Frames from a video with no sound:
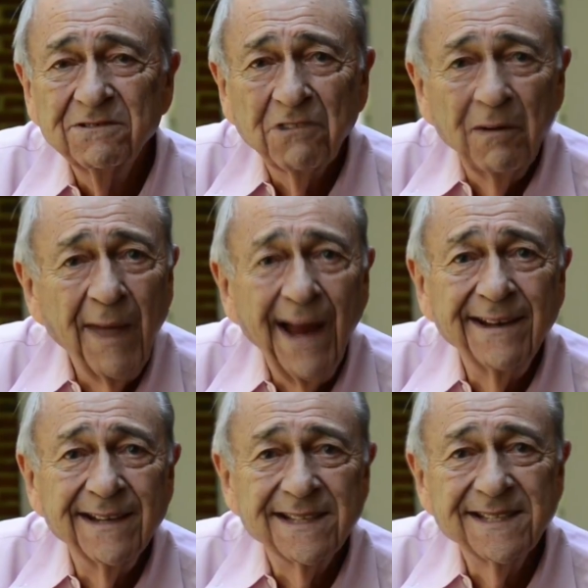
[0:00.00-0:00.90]

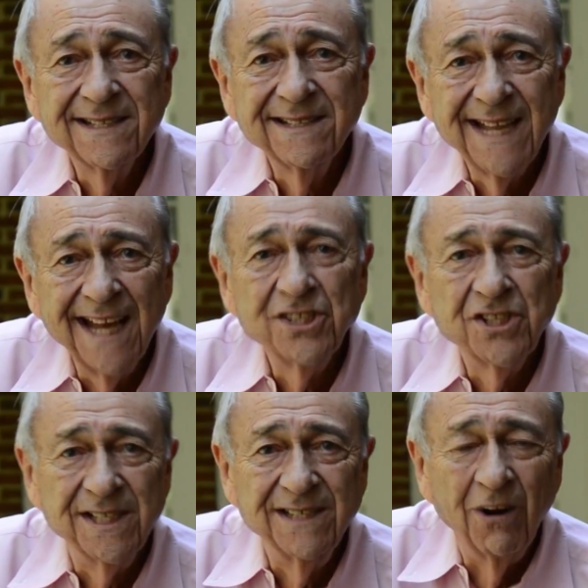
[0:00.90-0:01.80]
tremendous
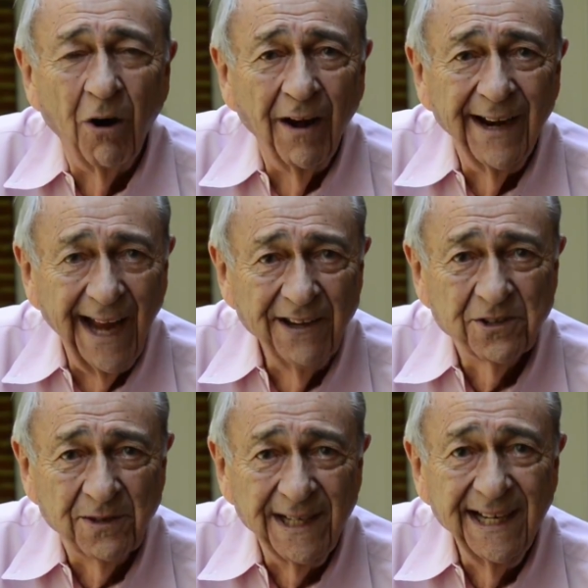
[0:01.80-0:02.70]
tension on
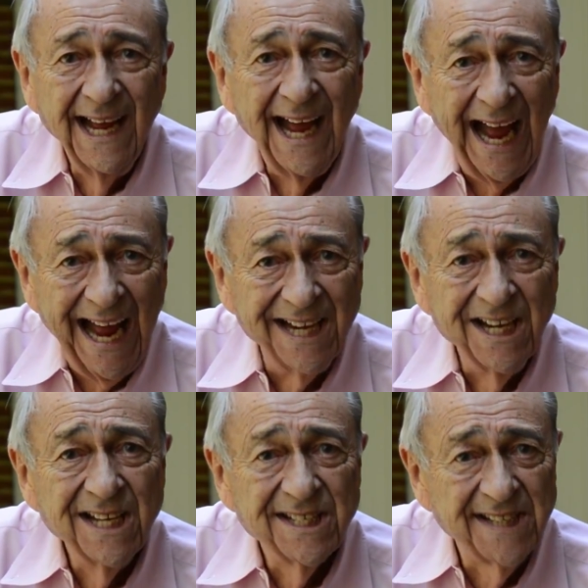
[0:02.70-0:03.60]
entry
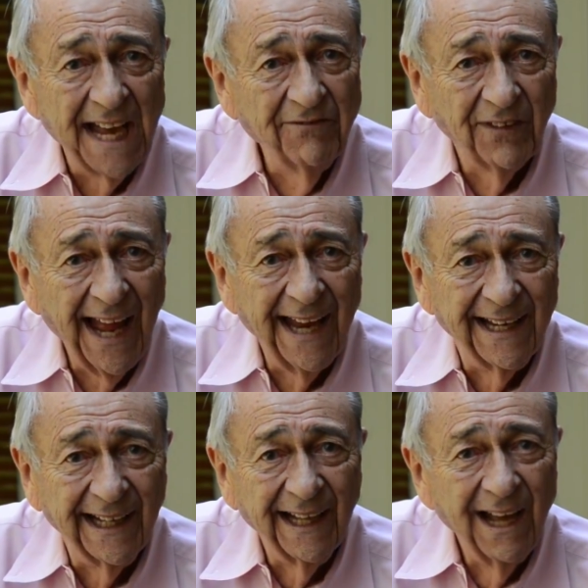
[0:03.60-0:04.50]
and safe
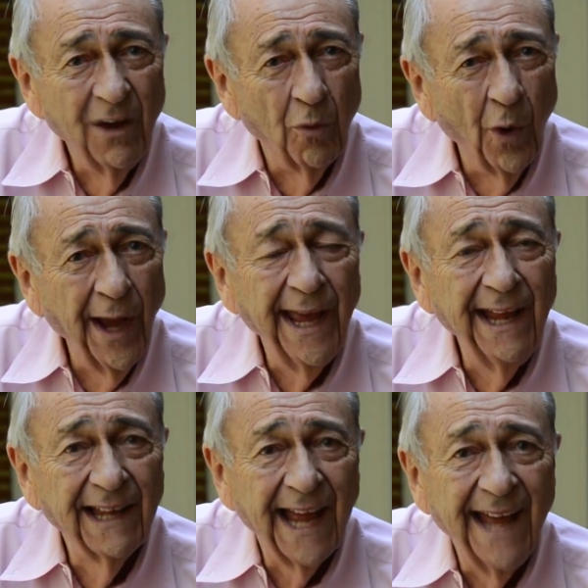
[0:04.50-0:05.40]
landing.
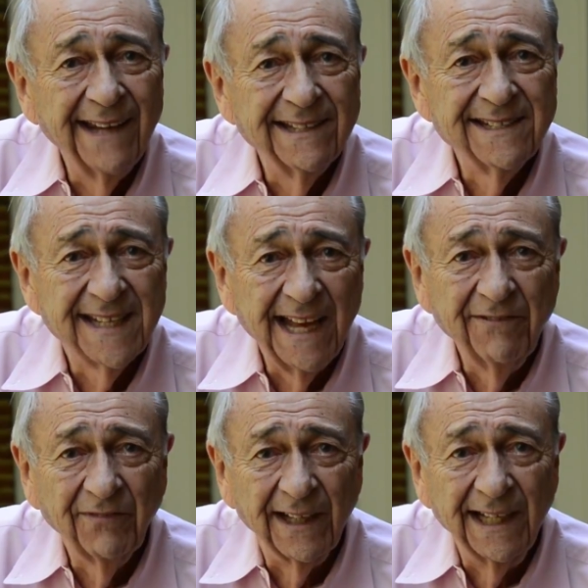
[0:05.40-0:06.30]
We landed
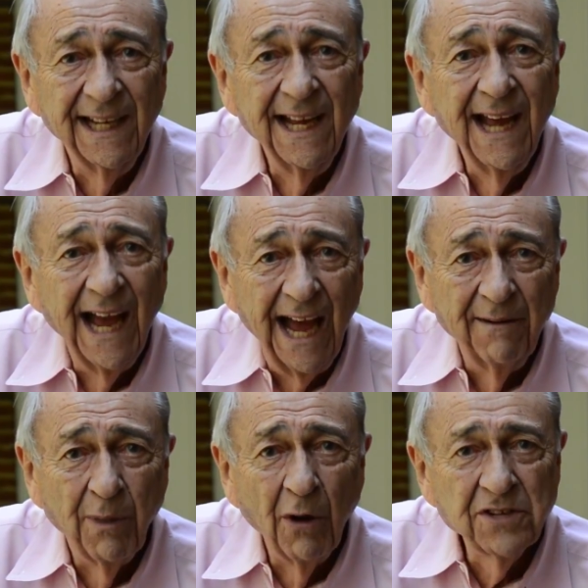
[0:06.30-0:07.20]
safely
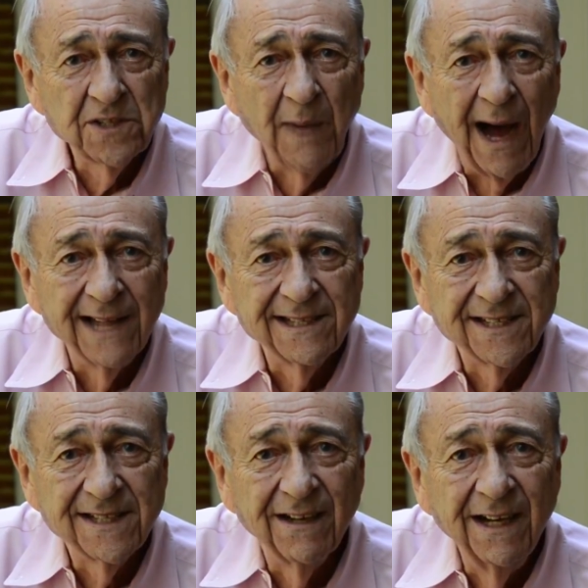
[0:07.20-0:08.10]
at both
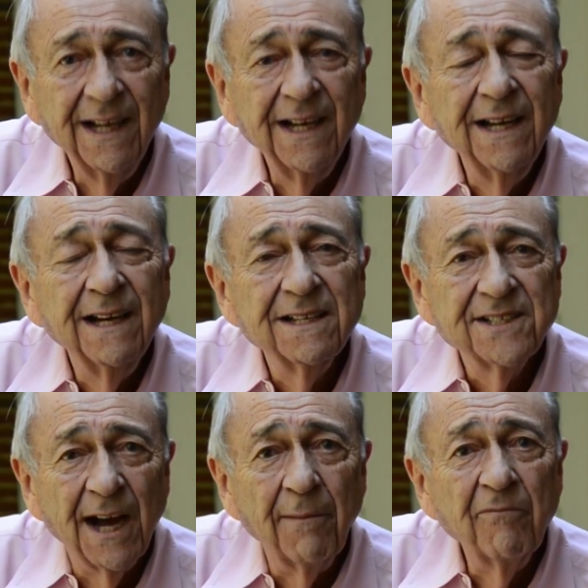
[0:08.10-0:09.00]
spots,
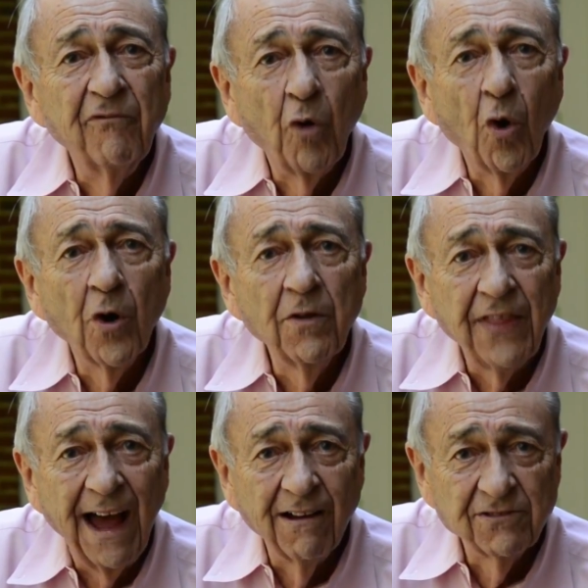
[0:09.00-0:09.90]
some
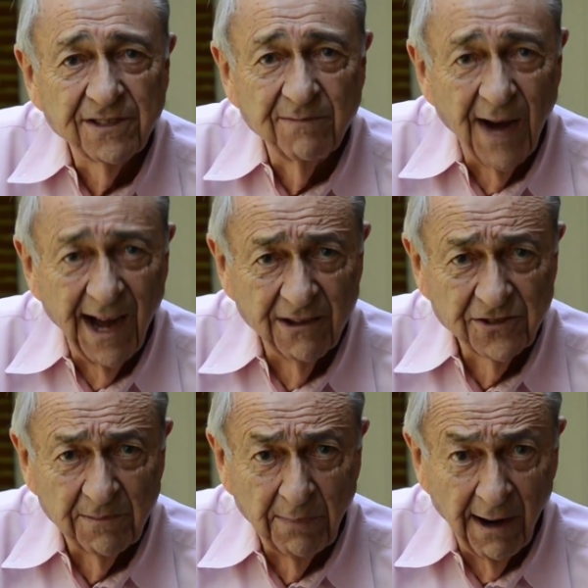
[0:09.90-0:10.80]
4,000
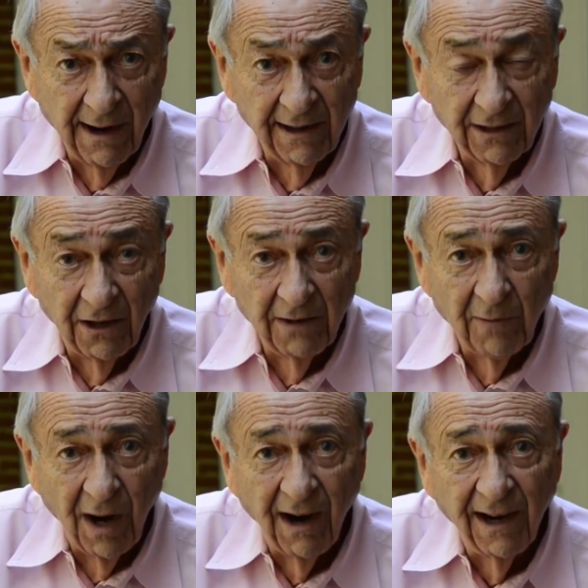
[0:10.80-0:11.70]
miles apart on
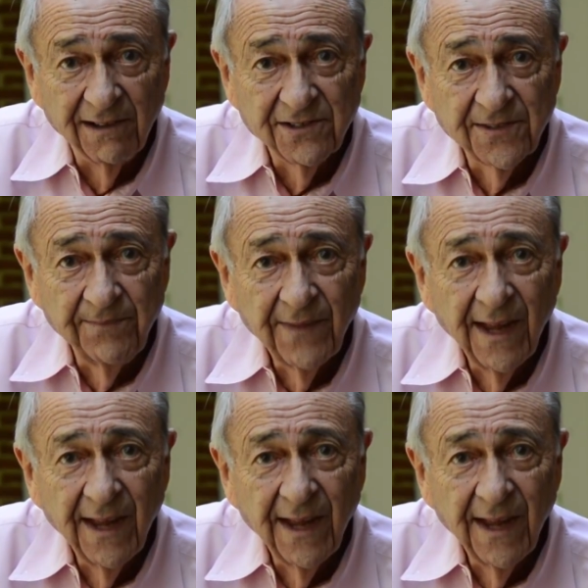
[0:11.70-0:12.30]
Mars.